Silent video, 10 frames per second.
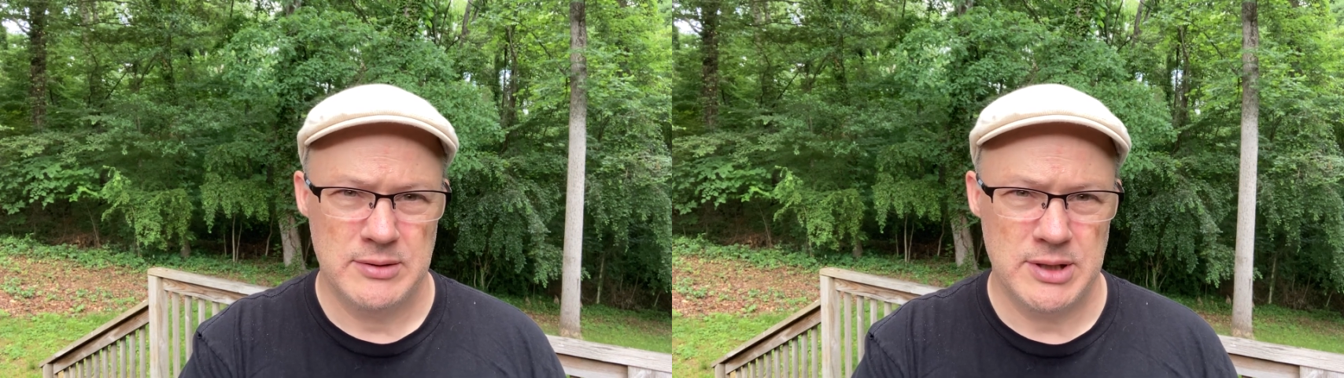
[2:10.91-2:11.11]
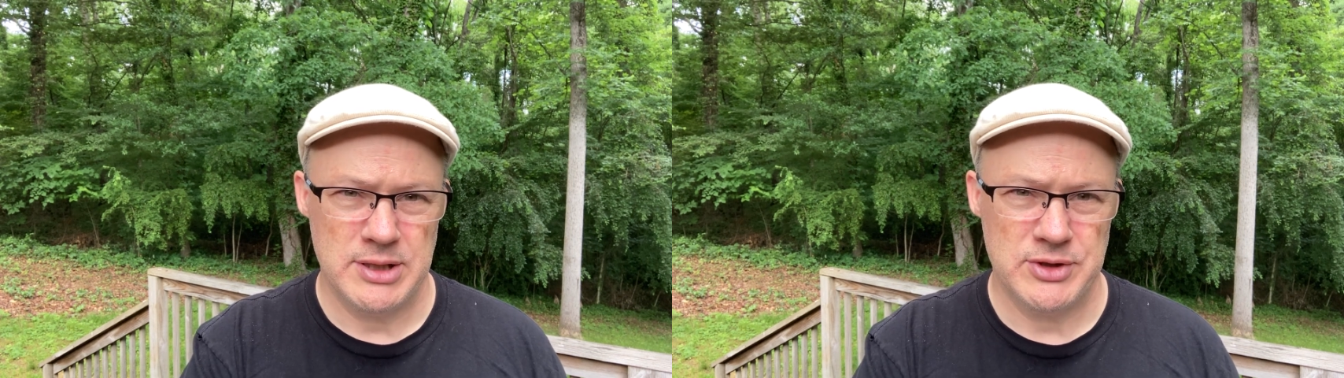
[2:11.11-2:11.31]

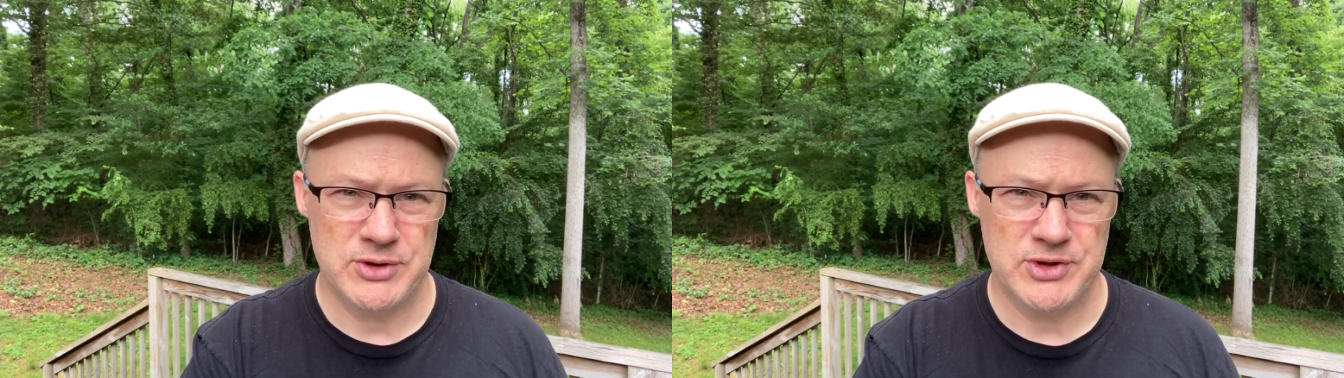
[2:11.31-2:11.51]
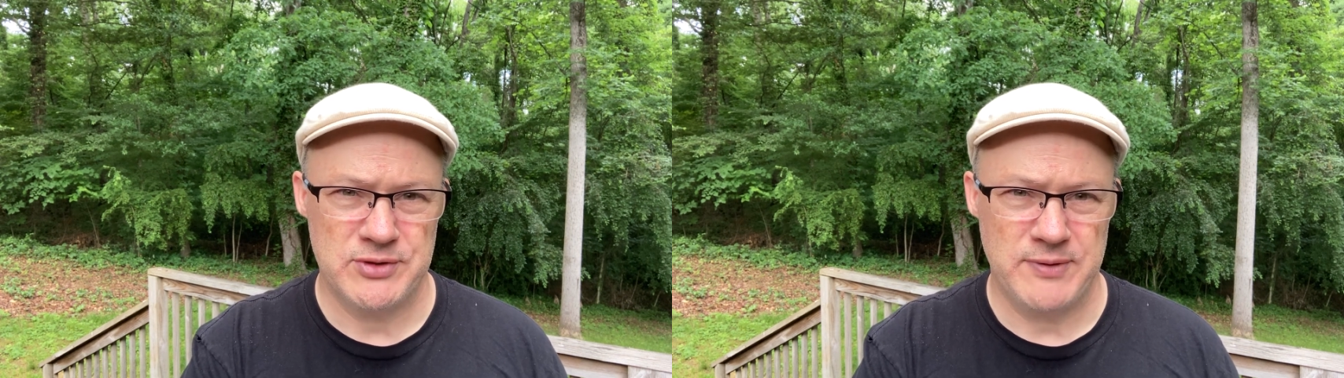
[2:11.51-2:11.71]

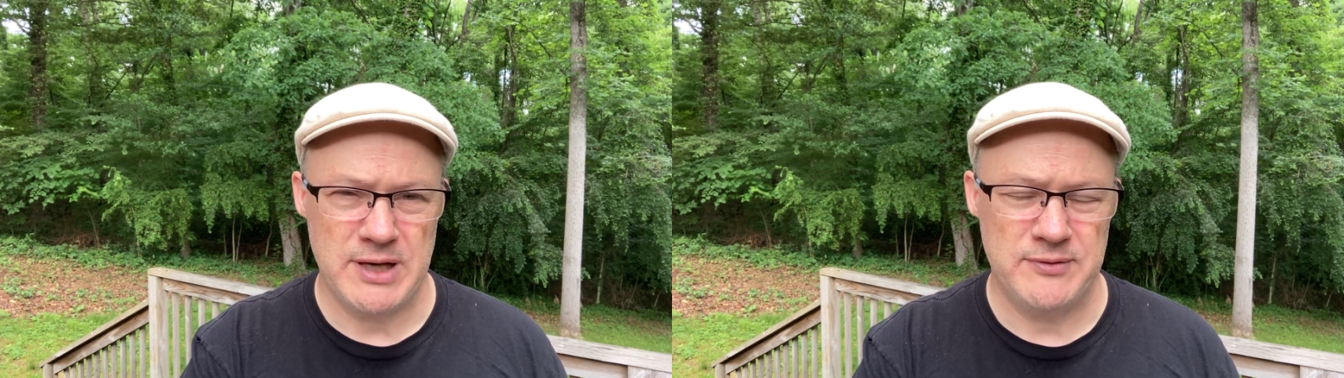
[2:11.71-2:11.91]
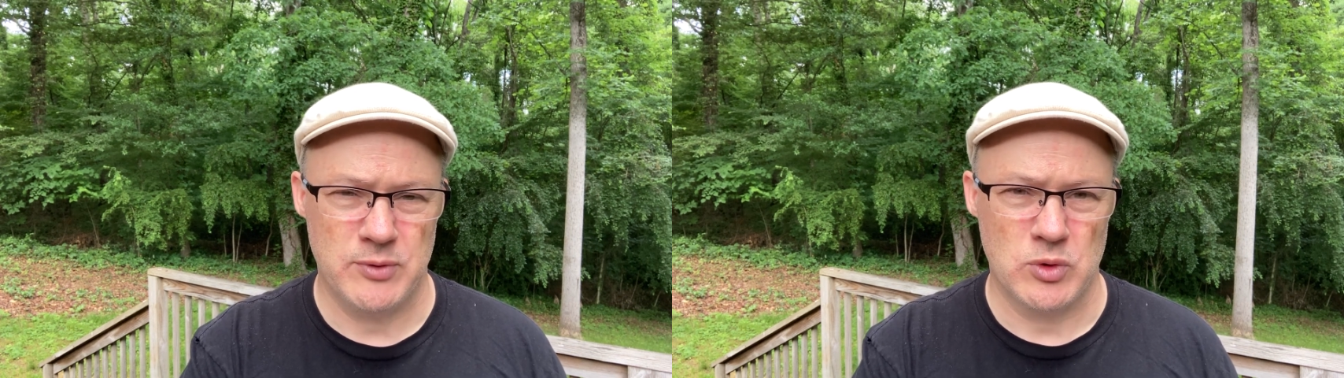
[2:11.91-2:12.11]
these
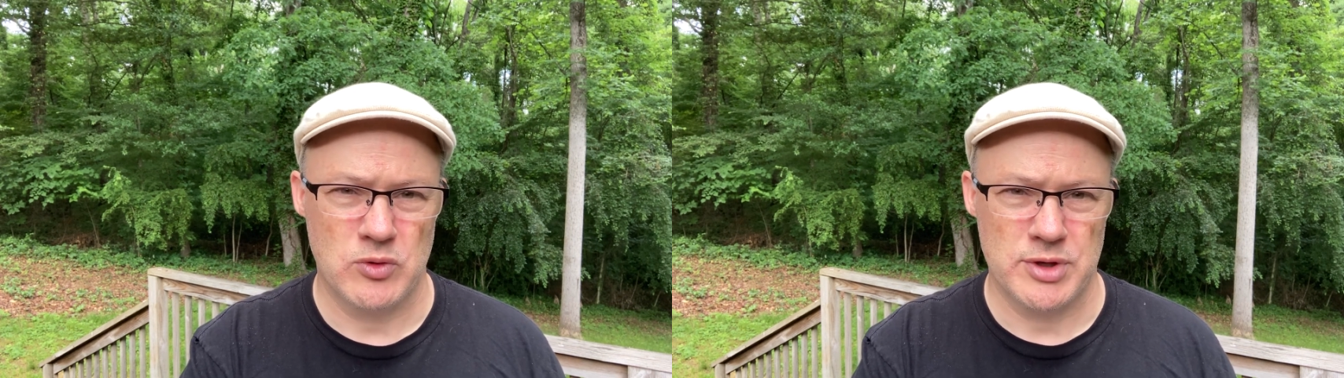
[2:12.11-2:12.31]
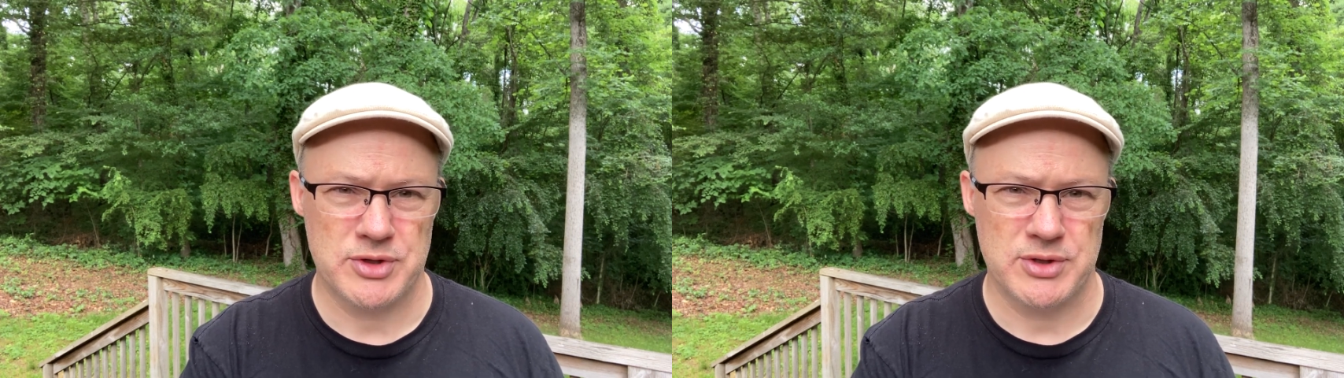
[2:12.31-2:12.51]
faithful
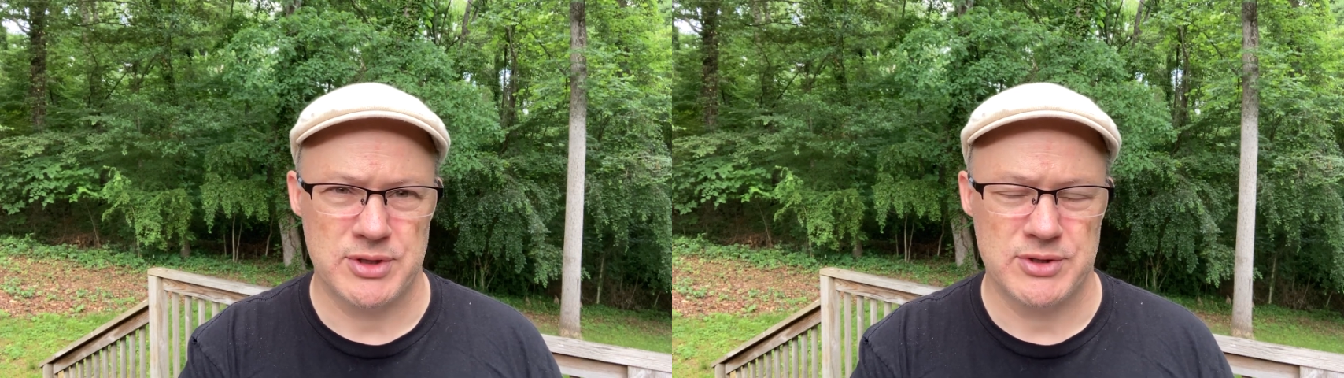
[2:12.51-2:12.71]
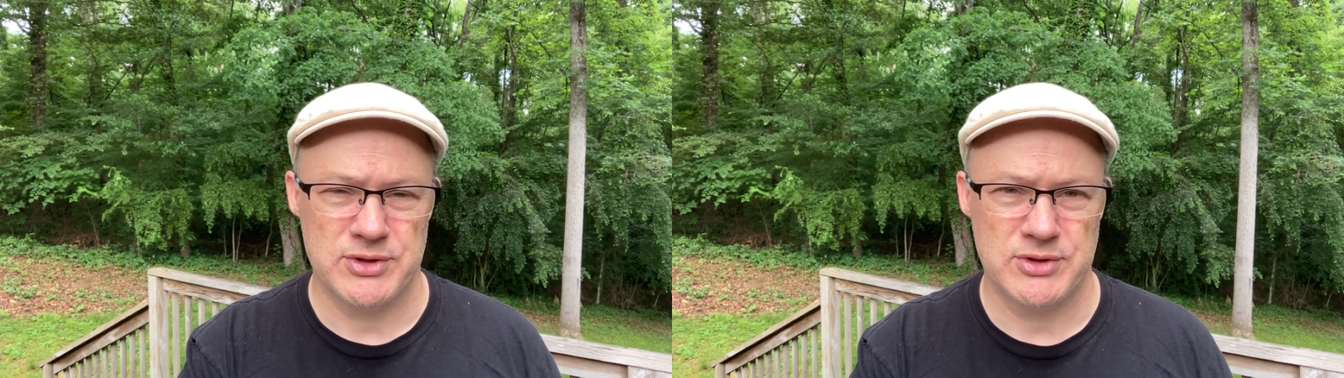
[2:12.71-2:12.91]

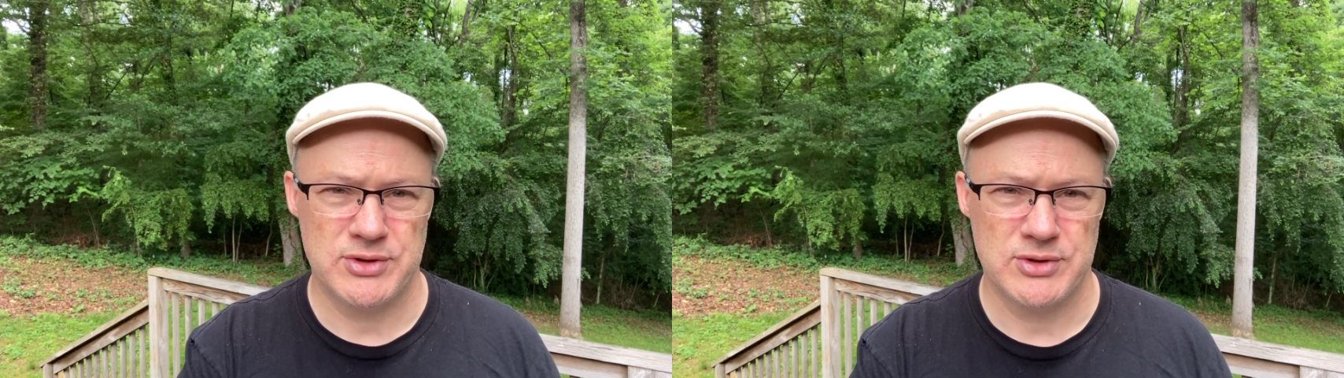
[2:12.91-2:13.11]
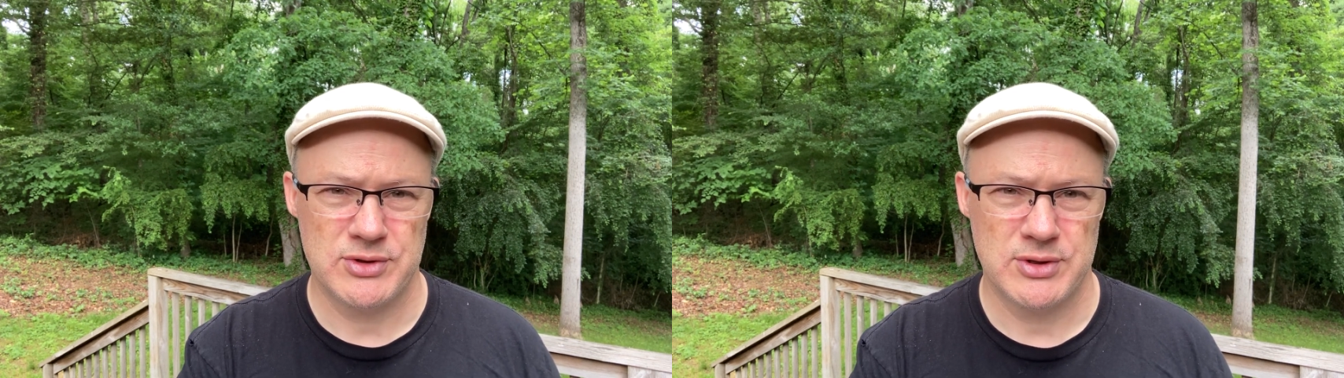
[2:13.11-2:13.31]

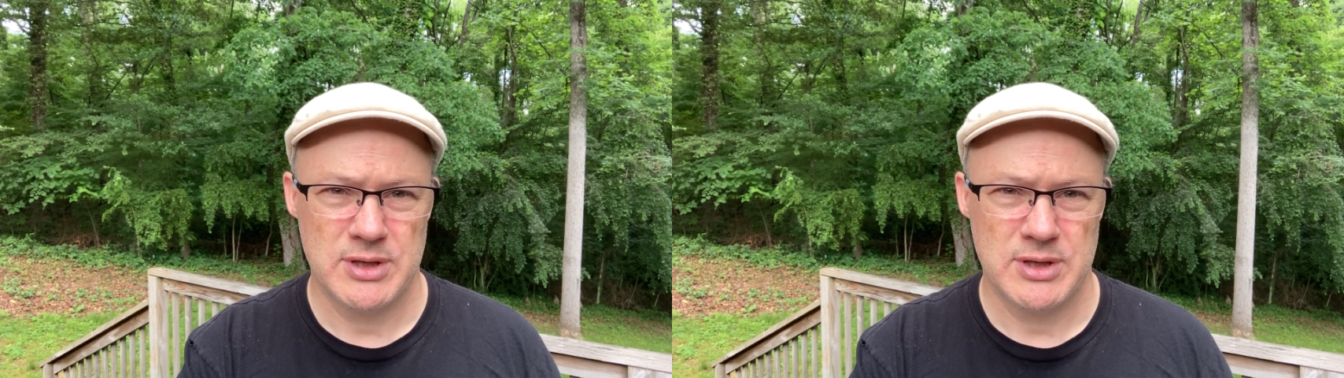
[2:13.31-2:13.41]
Christians